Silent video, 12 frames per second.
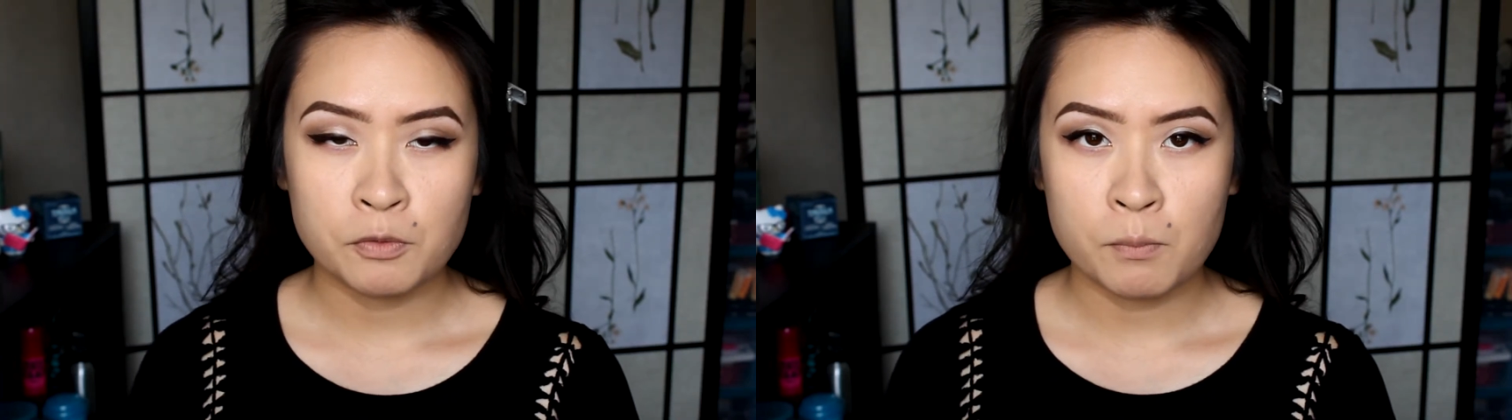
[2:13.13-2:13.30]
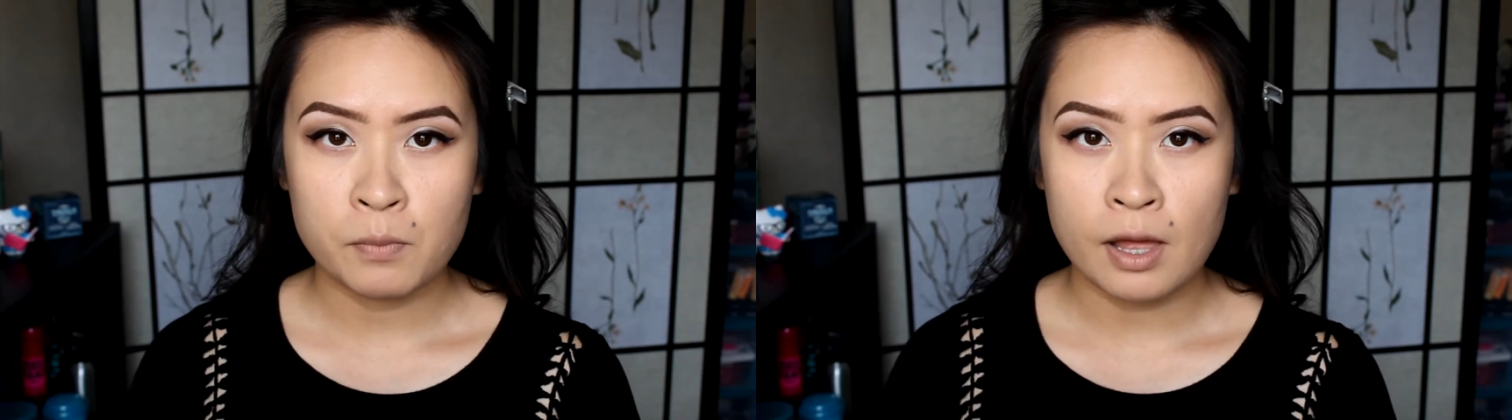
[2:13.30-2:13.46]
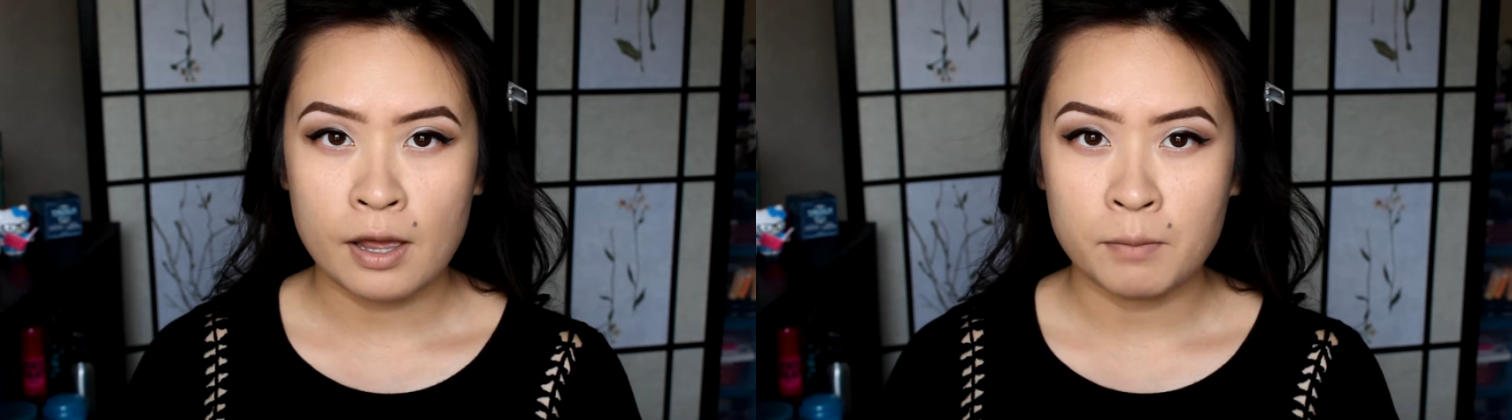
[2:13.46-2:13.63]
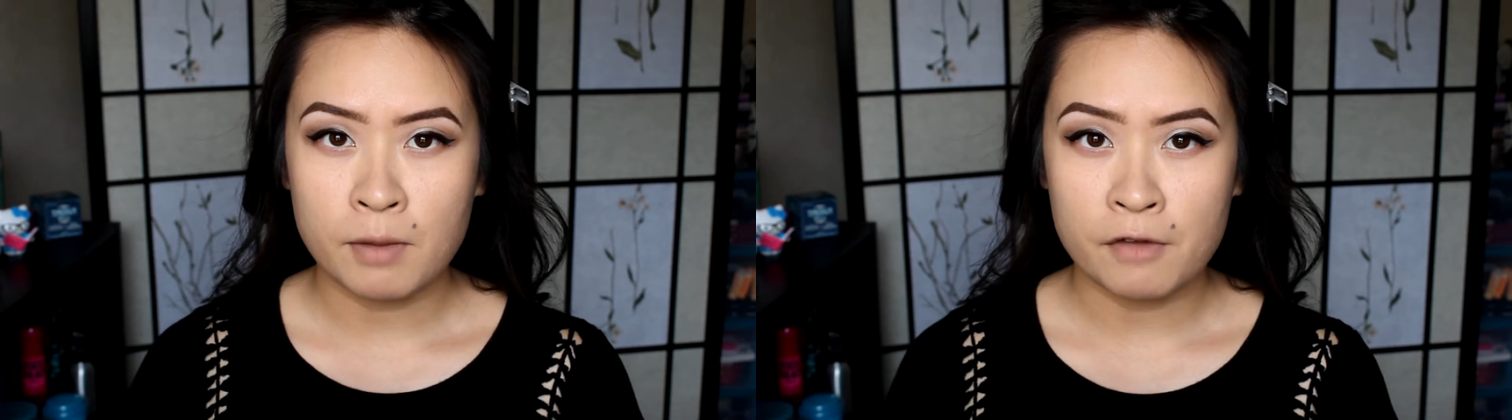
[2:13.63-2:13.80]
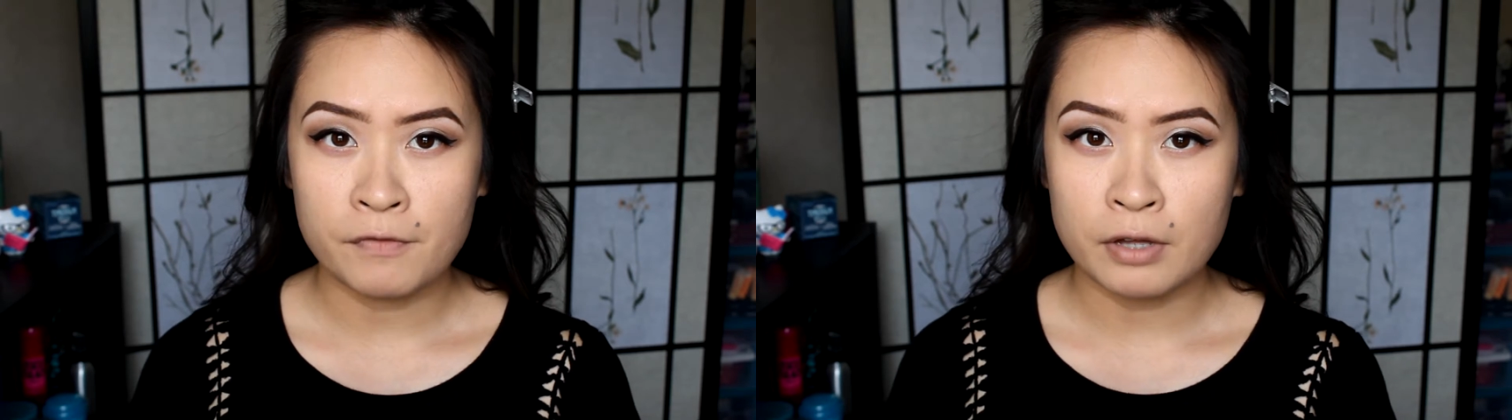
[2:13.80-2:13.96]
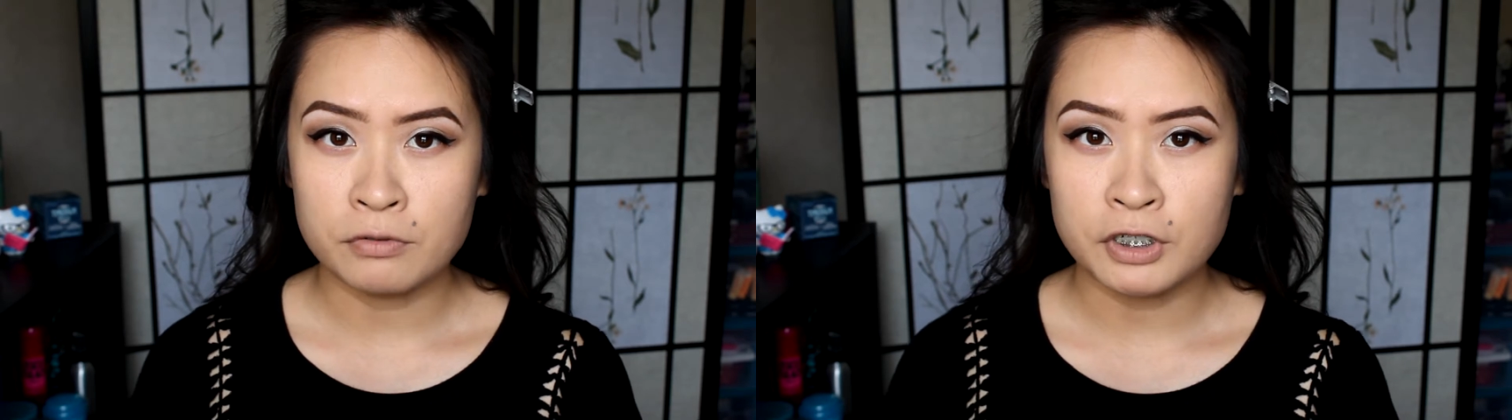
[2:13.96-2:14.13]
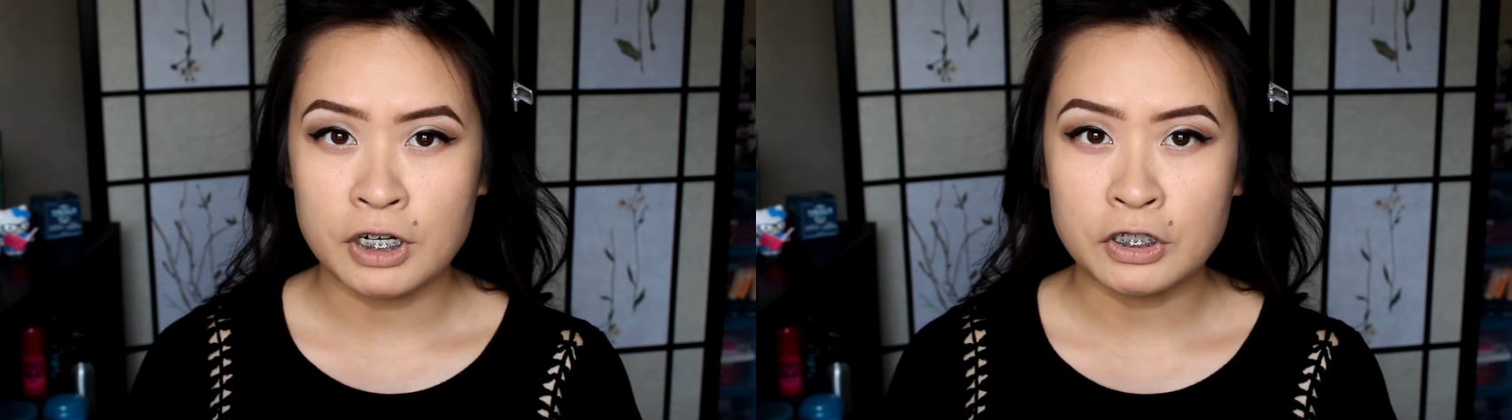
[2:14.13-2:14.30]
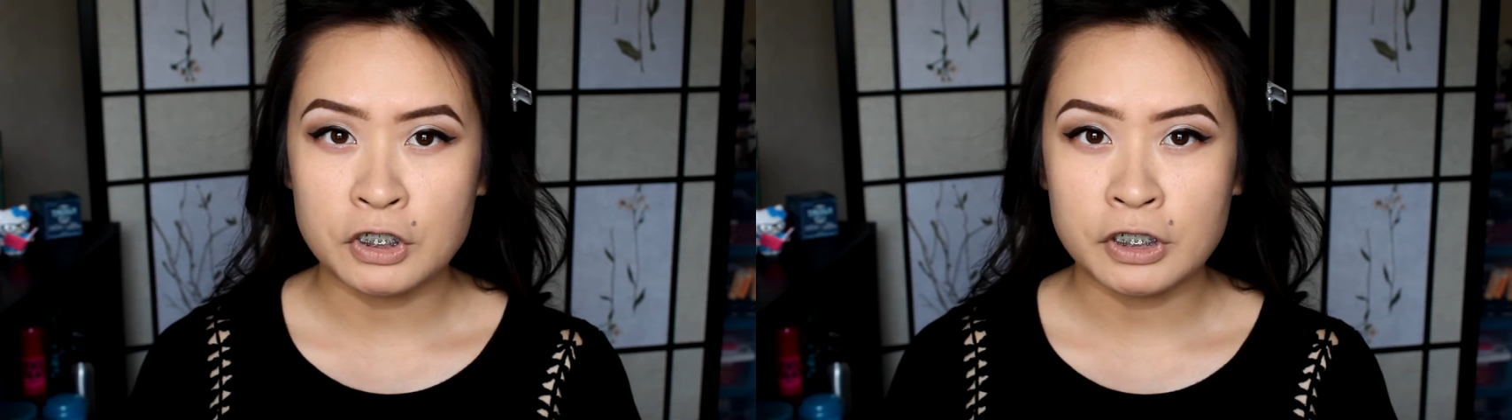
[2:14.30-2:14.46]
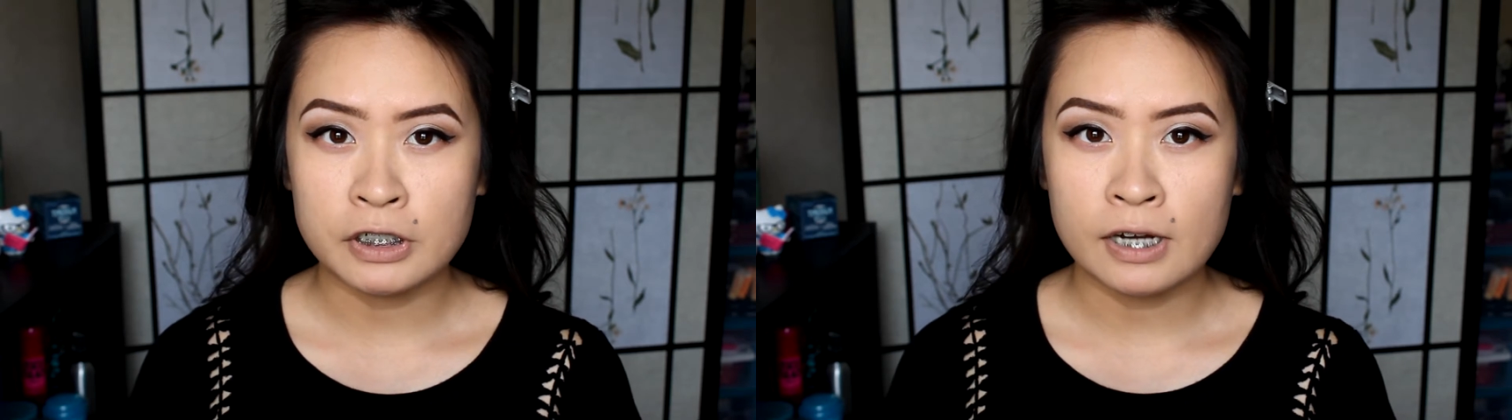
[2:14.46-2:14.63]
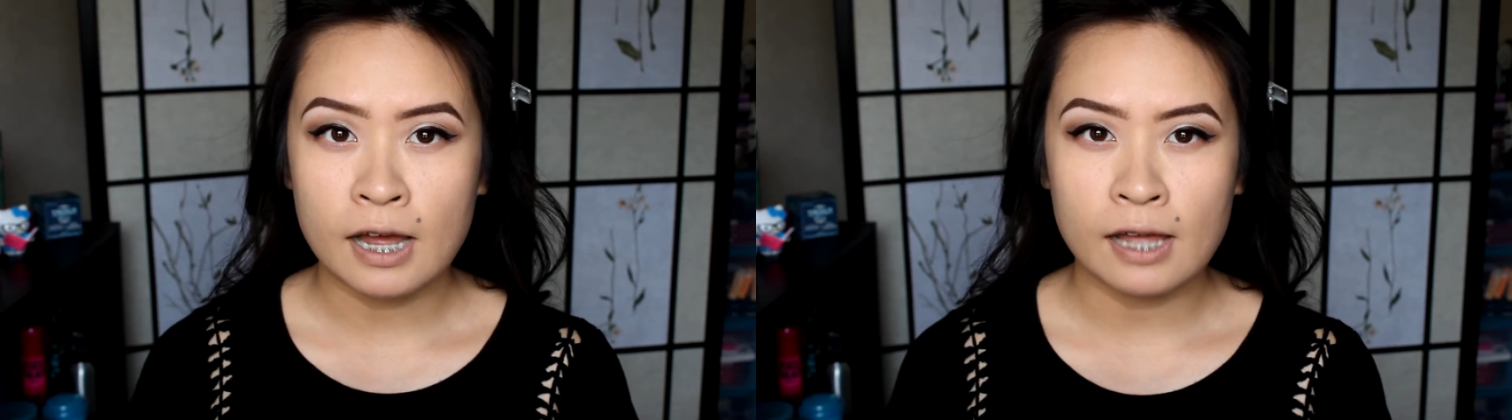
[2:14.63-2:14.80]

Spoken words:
applying my foundation.